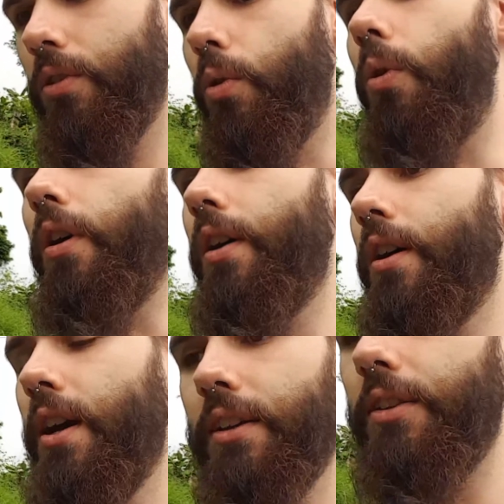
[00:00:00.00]
or
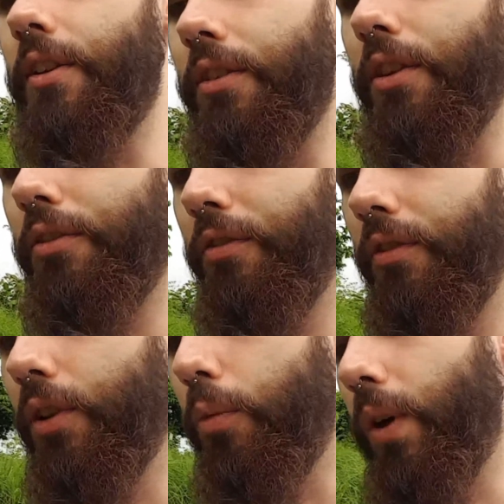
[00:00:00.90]
the
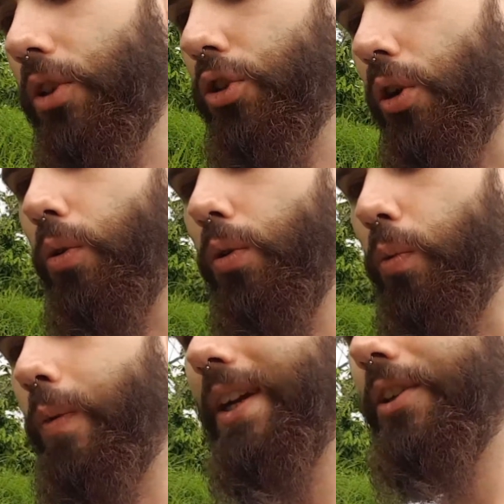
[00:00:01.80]
what the soul
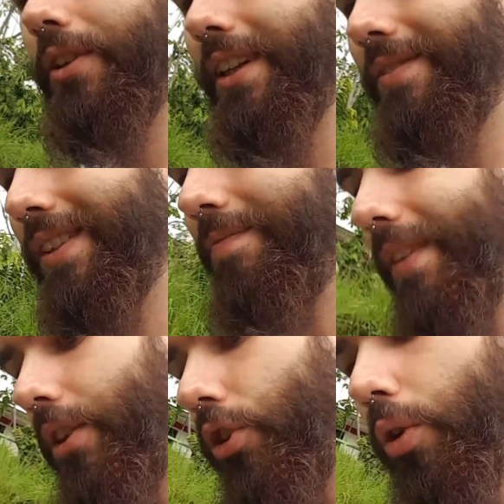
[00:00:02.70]

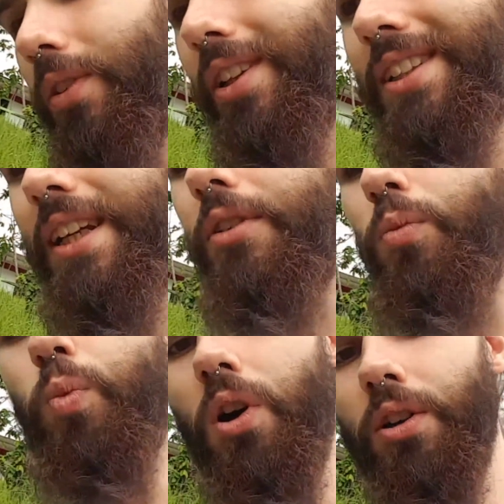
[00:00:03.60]
doesn't
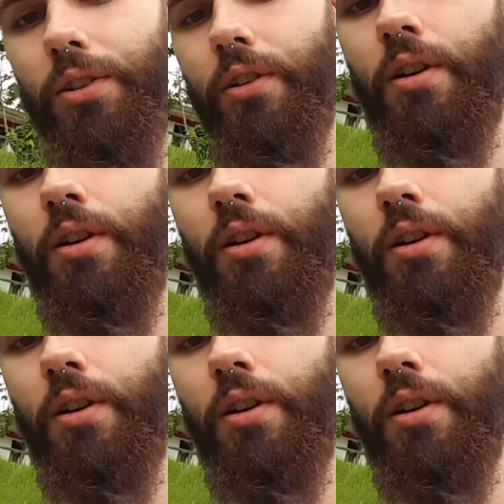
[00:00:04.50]
even want.